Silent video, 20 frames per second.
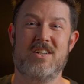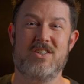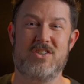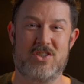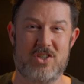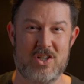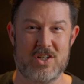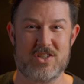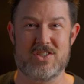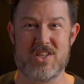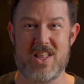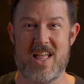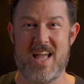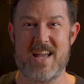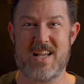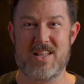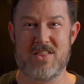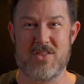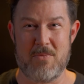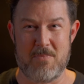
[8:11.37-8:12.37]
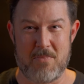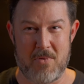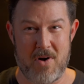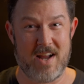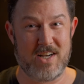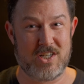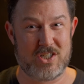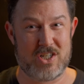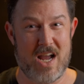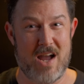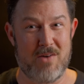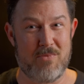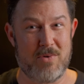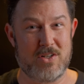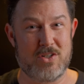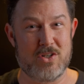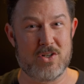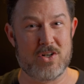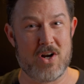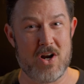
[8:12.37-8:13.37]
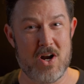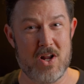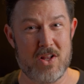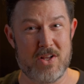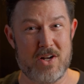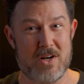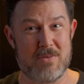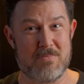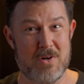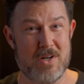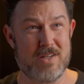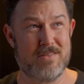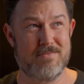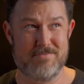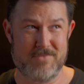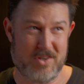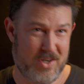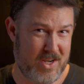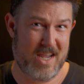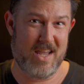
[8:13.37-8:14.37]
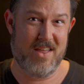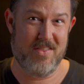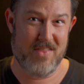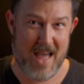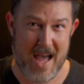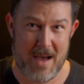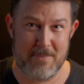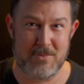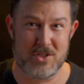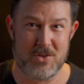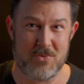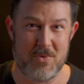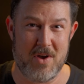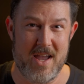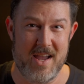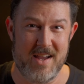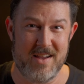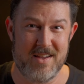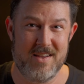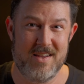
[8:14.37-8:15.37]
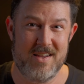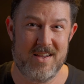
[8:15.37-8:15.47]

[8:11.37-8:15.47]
just like the bright shot we took earlier, but again, the opposite way.